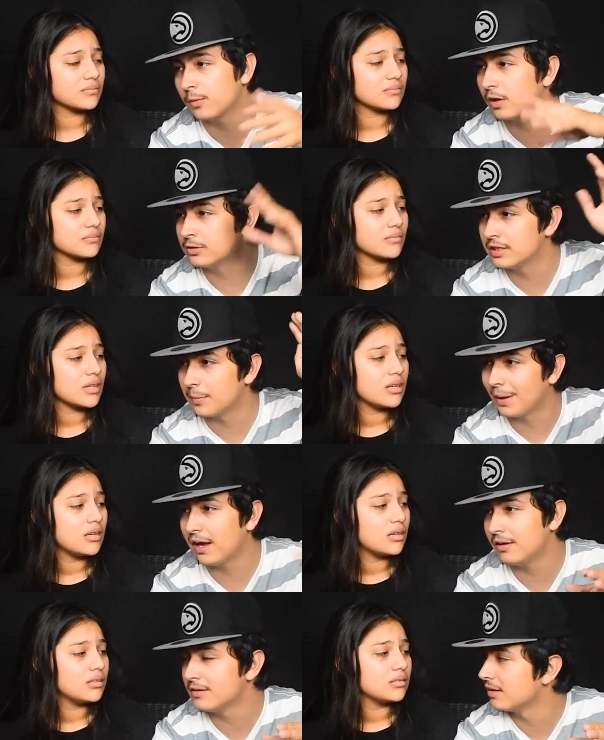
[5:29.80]
Speaker 1: did we go to the
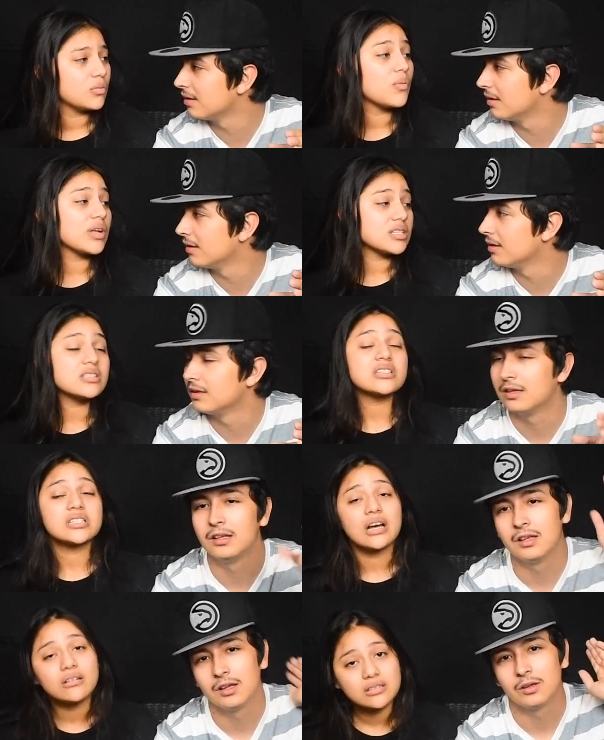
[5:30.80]
pound?
Speaker 2: We went to the
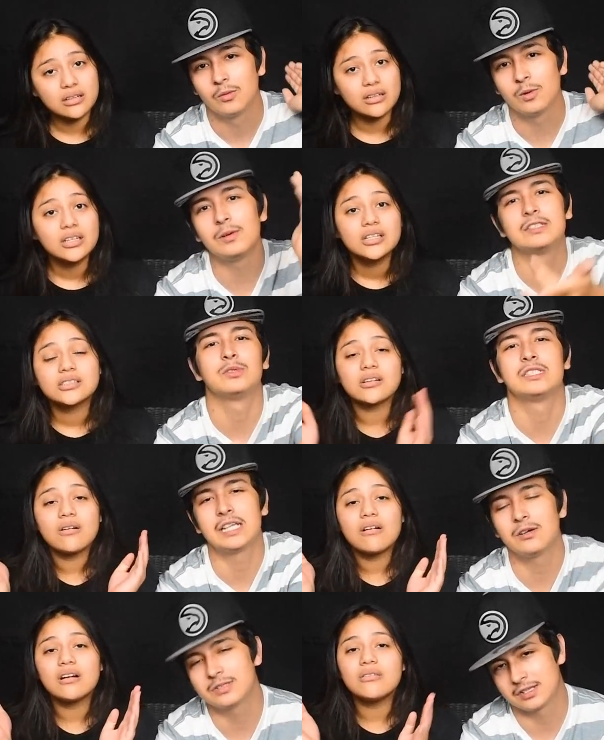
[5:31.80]
shelter. We went to a so
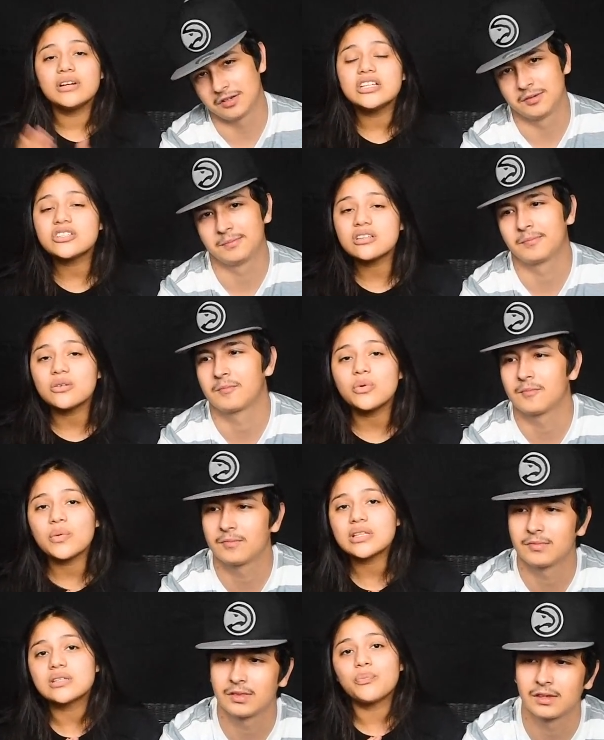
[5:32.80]
shelter. So originally we went to